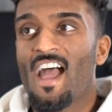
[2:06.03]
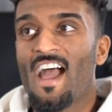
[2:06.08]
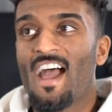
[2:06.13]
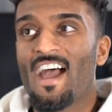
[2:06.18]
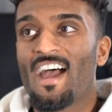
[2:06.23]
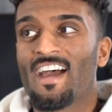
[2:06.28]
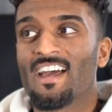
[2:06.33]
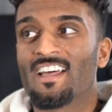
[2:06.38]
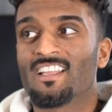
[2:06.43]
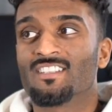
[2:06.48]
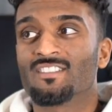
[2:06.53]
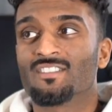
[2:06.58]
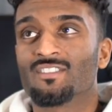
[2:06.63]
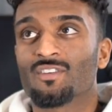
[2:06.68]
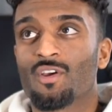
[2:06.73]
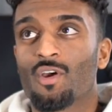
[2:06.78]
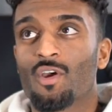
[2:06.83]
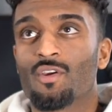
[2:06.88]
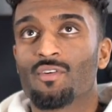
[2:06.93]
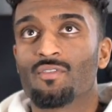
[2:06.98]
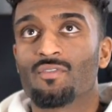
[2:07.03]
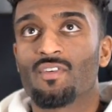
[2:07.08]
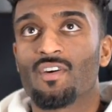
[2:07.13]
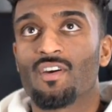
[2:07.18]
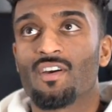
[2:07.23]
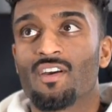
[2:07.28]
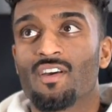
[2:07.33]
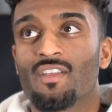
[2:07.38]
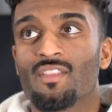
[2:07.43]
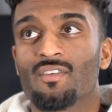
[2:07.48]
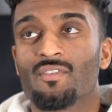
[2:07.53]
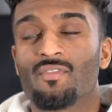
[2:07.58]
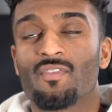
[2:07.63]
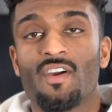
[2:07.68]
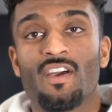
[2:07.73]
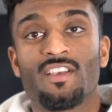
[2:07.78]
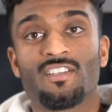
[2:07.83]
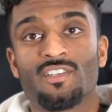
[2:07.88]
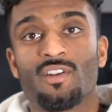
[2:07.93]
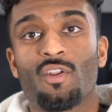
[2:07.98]
And over the
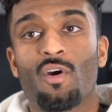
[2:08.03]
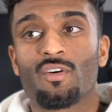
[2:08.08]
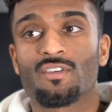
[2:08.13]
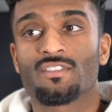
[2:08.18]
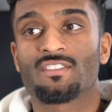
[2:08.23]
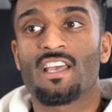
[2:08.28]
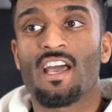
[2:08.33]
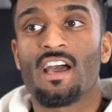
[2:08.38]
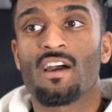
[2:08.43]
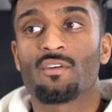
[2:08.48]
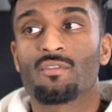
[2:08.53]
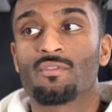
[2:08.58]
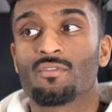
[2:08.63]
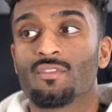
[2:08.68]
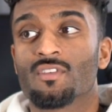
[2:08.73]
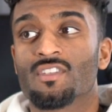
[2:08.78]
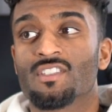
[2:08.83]
first lockdown,